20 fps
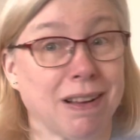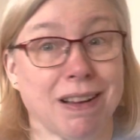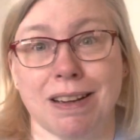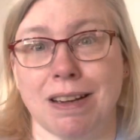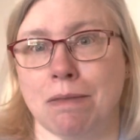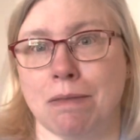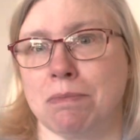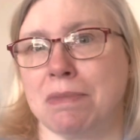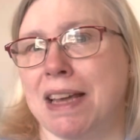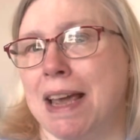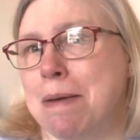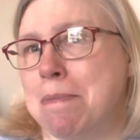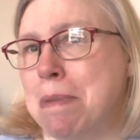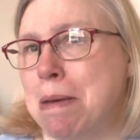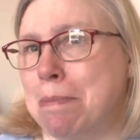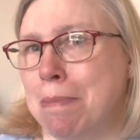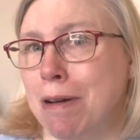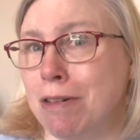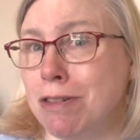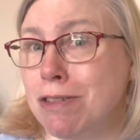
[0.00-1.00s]
I'm getting my
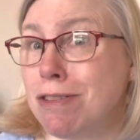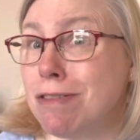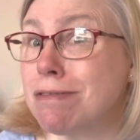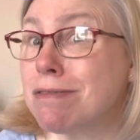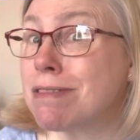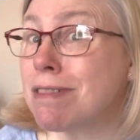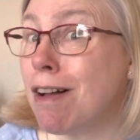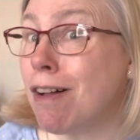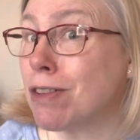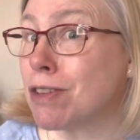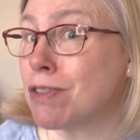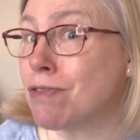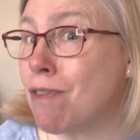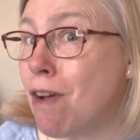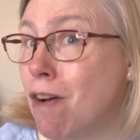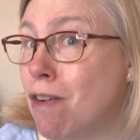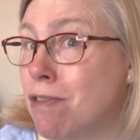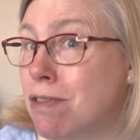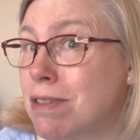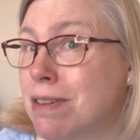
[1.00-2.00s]
mottles all
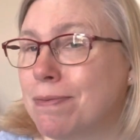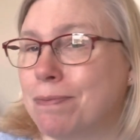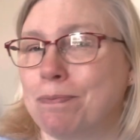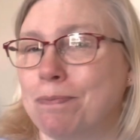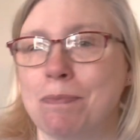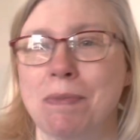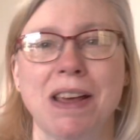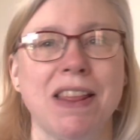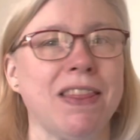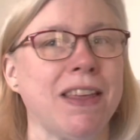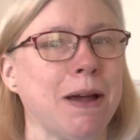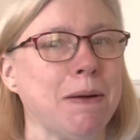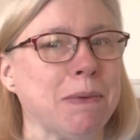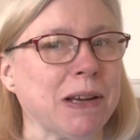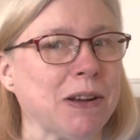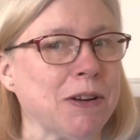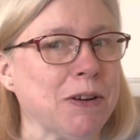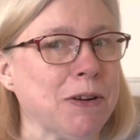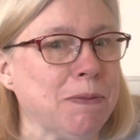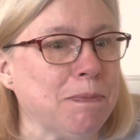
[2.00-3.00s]
wrong, but there we
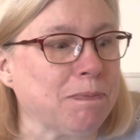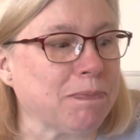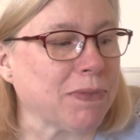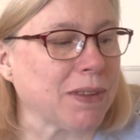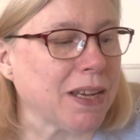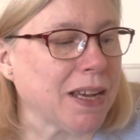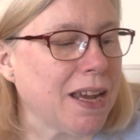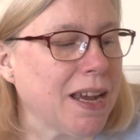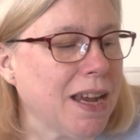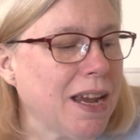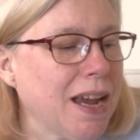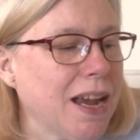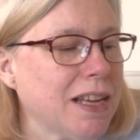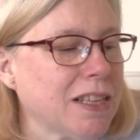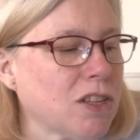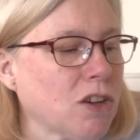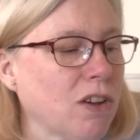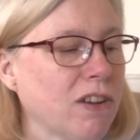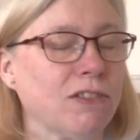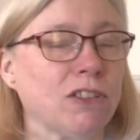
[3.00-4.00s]
go.
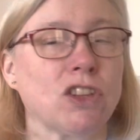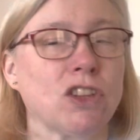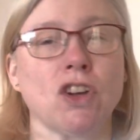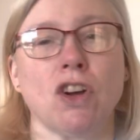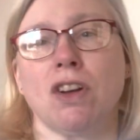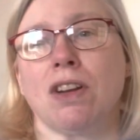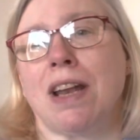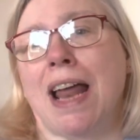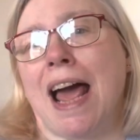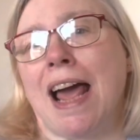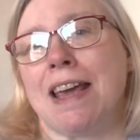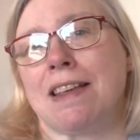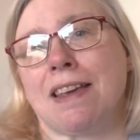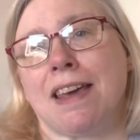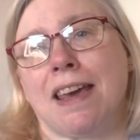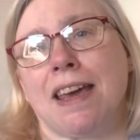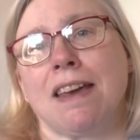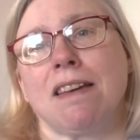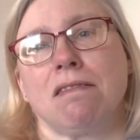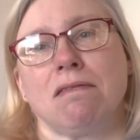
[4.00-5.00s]
So if you don't like
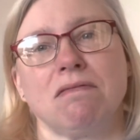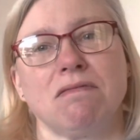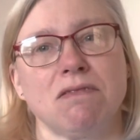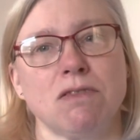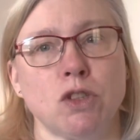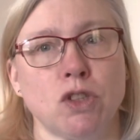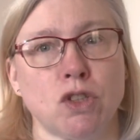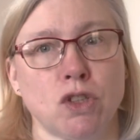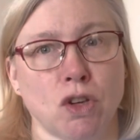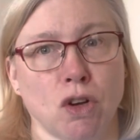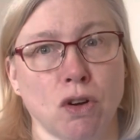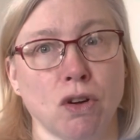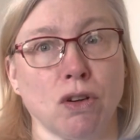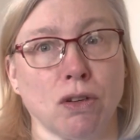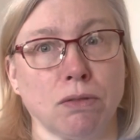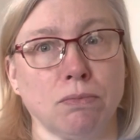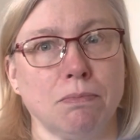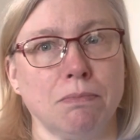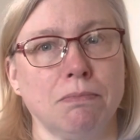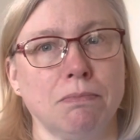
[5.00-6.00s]
it so
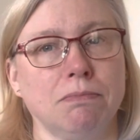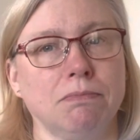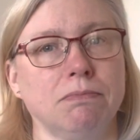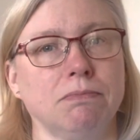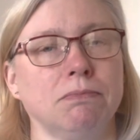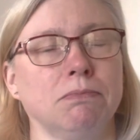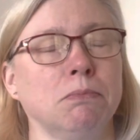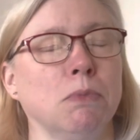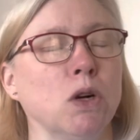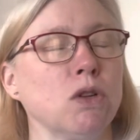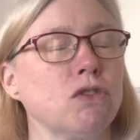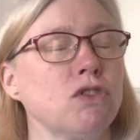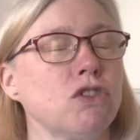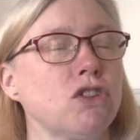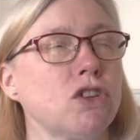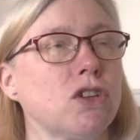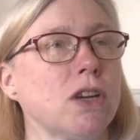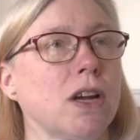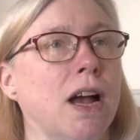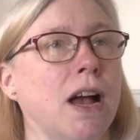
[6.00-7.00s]

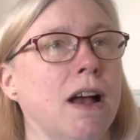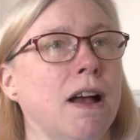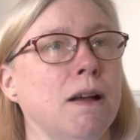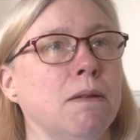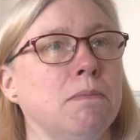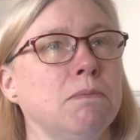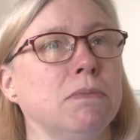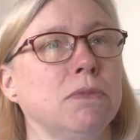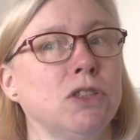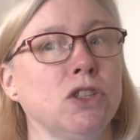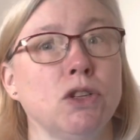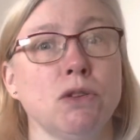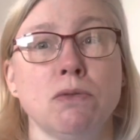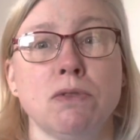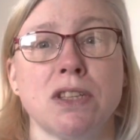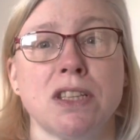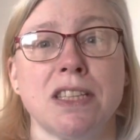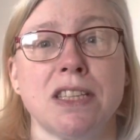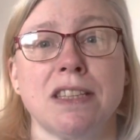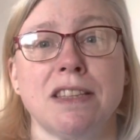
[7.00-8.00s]
much,
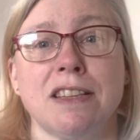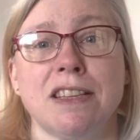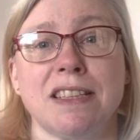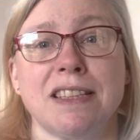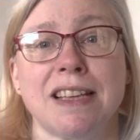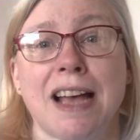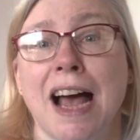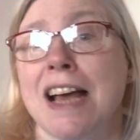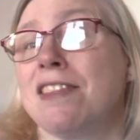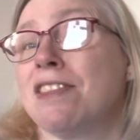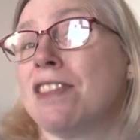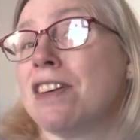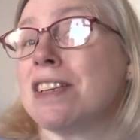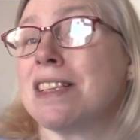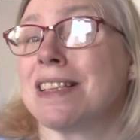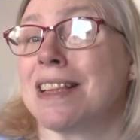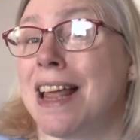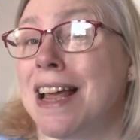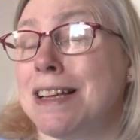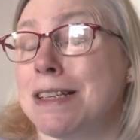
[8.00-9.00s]
use the side that's
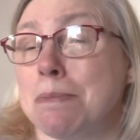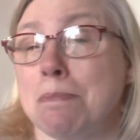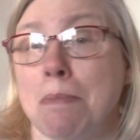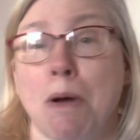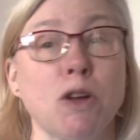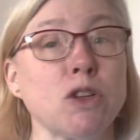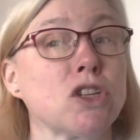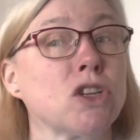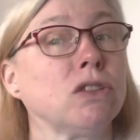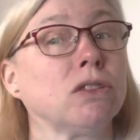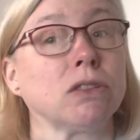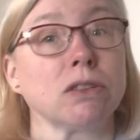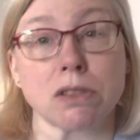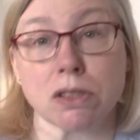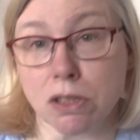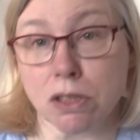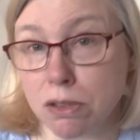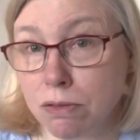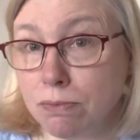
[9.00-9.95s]
less mottled.